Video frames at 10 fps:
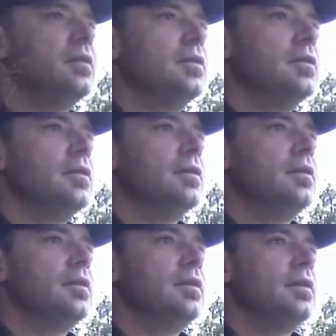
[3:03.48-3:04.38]
level
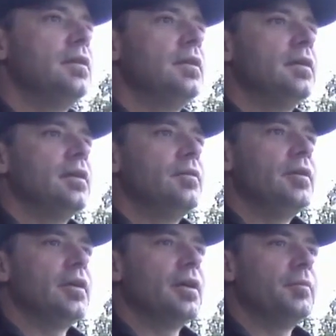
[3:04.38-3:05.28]
interaction it's
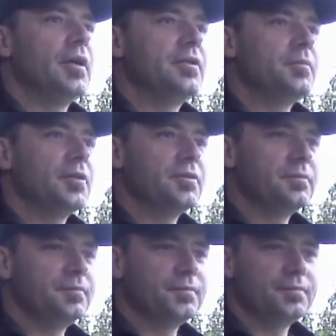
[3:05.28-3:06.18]
it's you know
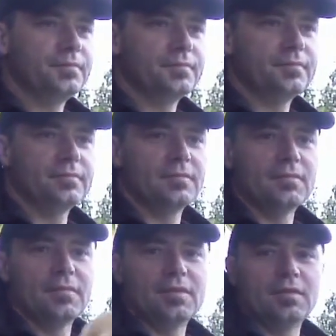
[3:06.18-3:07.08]
manyfold
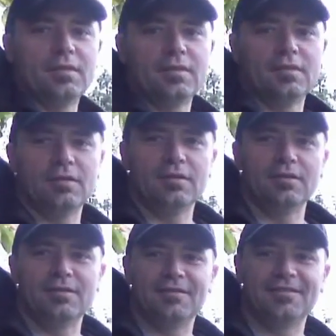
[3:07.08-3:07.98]
the the reason
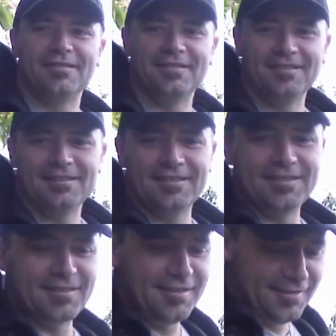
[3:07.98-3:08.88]
why I do the rig dig